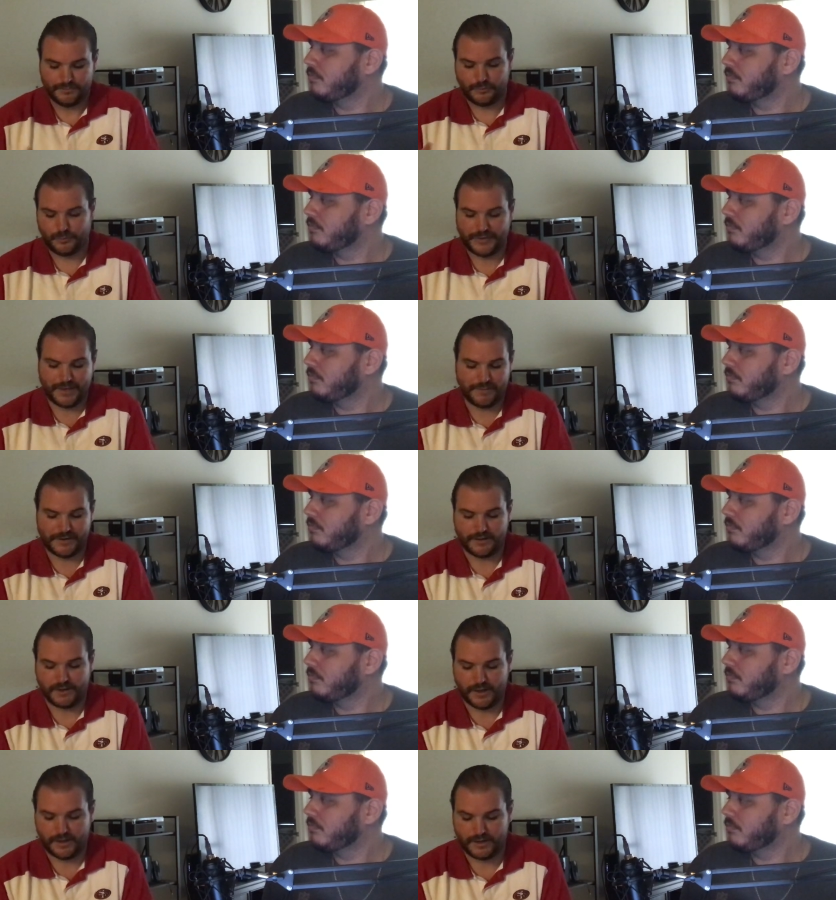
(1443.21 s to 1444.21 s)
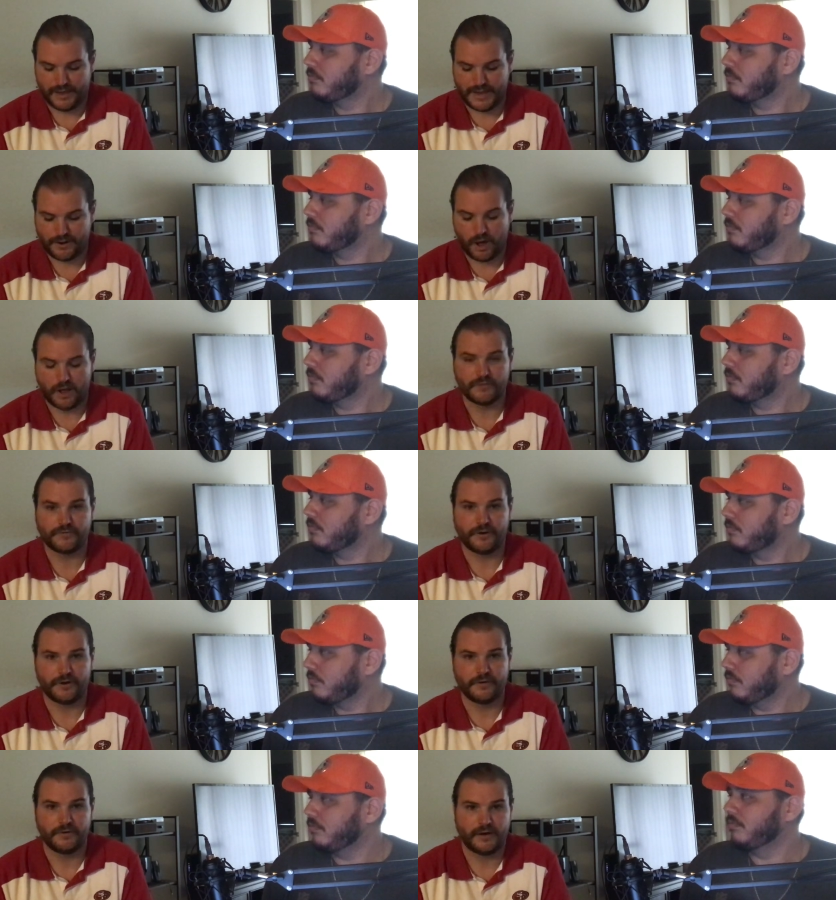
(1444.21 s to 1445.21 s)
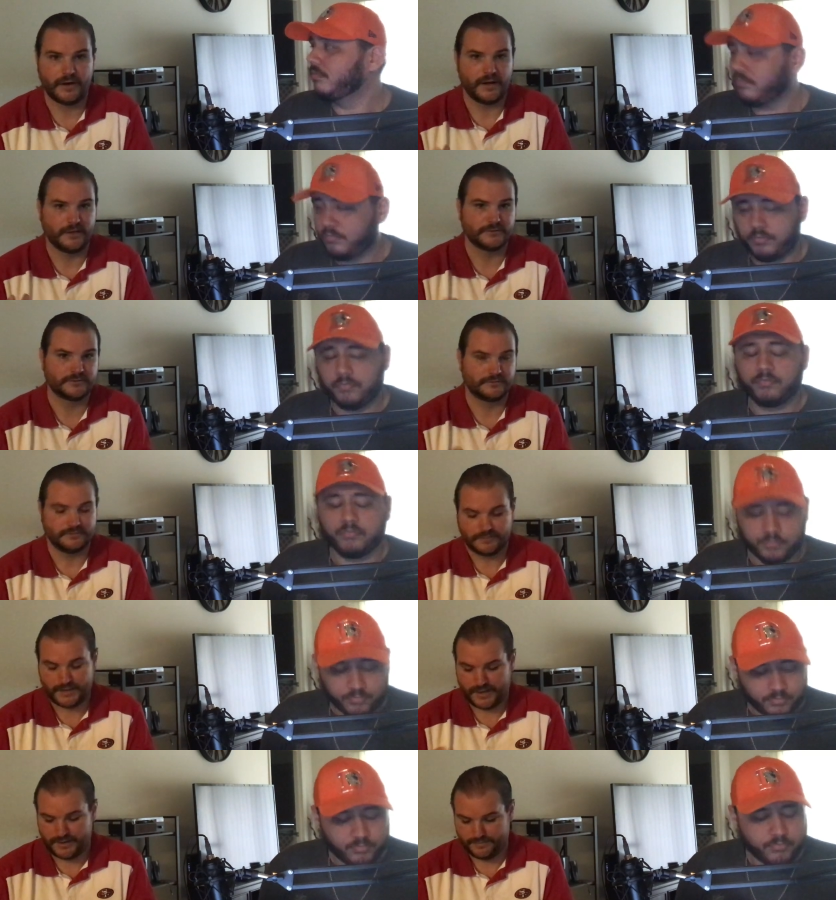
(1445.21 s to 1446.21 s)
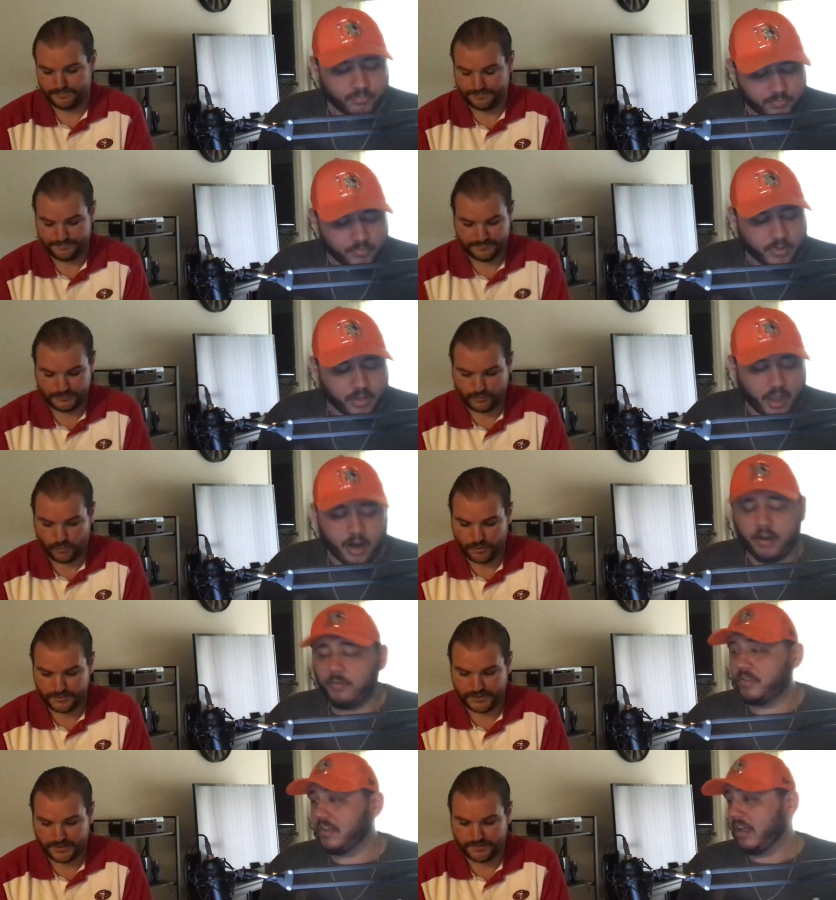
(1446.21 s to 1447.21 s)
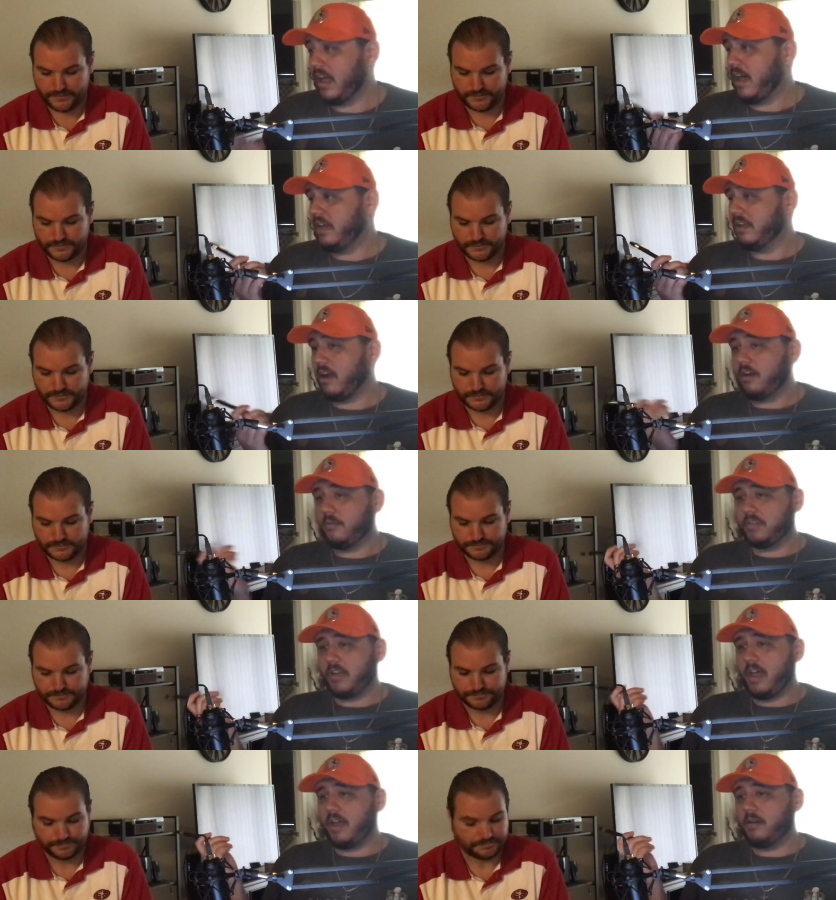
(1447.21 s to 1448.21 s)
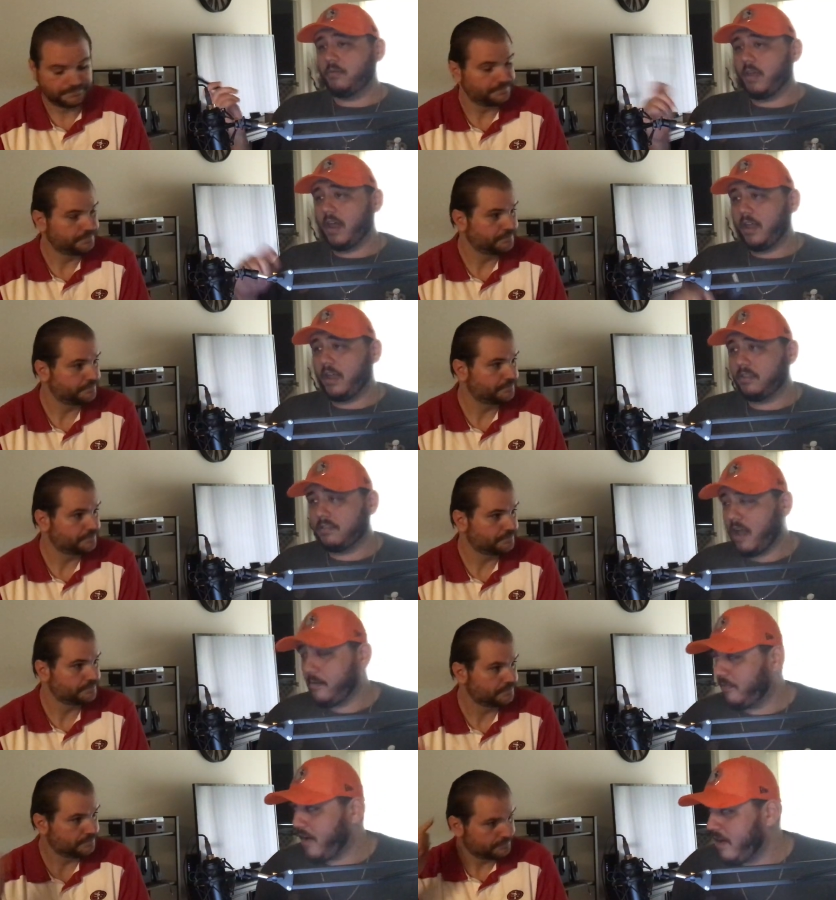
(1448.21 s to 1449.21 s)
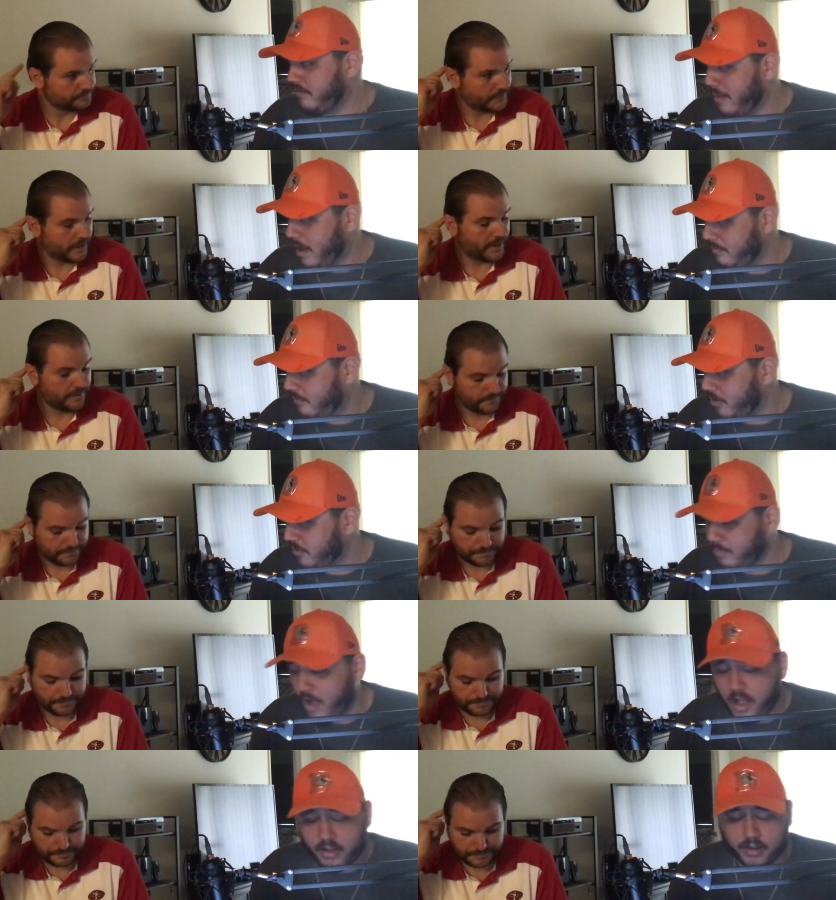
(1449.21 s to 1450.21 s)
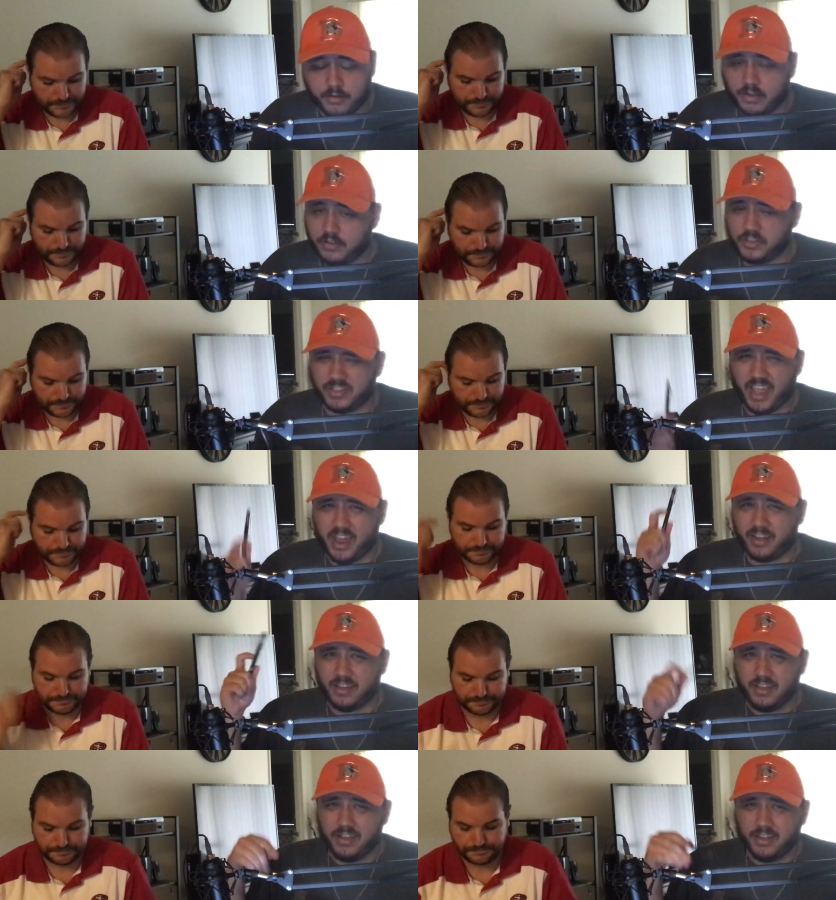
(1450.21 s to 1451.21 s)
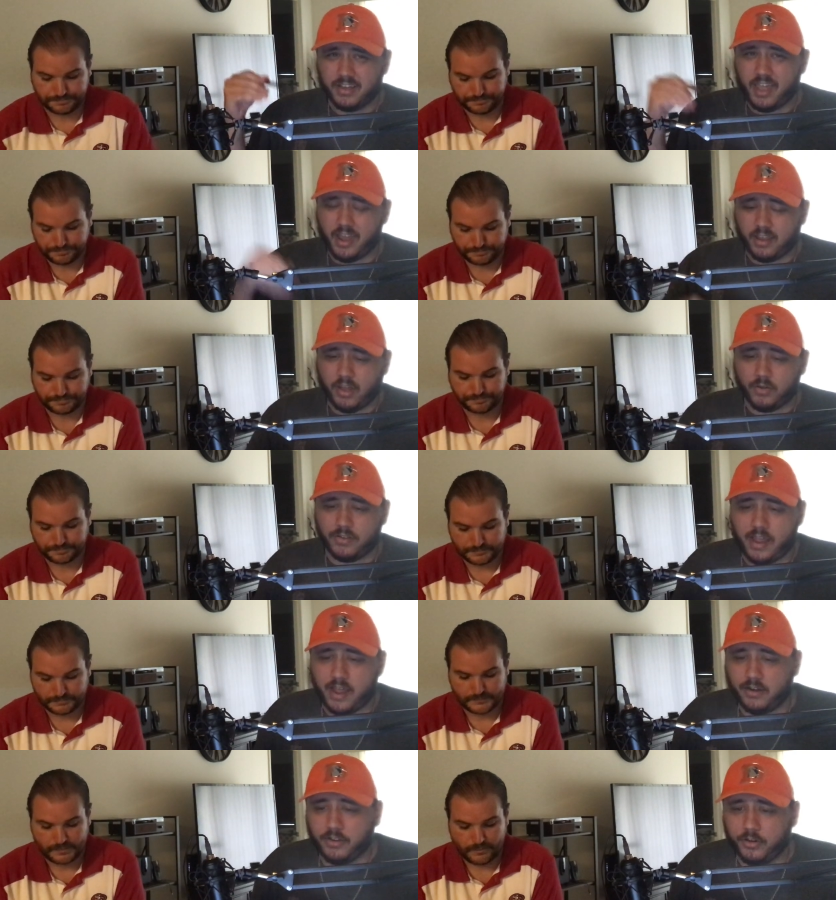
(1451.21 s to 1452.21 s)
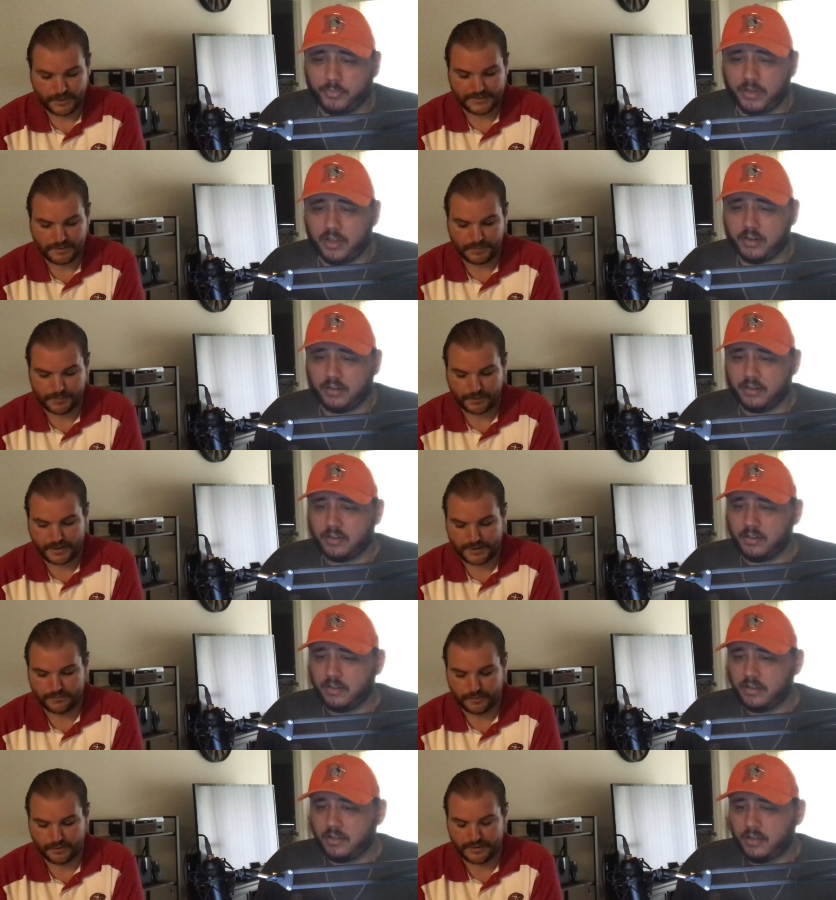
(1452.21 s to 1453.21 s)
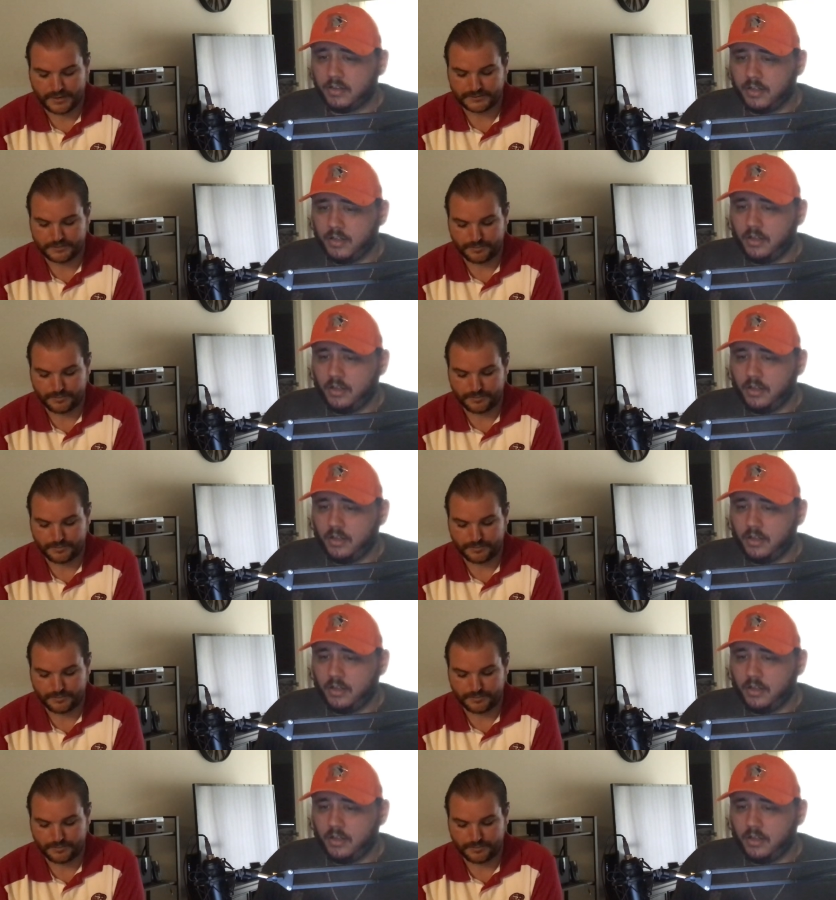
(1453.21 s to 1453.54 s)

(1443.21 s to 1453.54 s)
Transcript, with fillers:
Speaker 1: between him and uh, Ed Oliver, mm-hmm. uh, kind of. Gary was here. a guy.
Speaker 2: Gary was a guy I had in top five in my yeah. first mock, and he just kind of kind of going down a little I bit. I think people kind of realized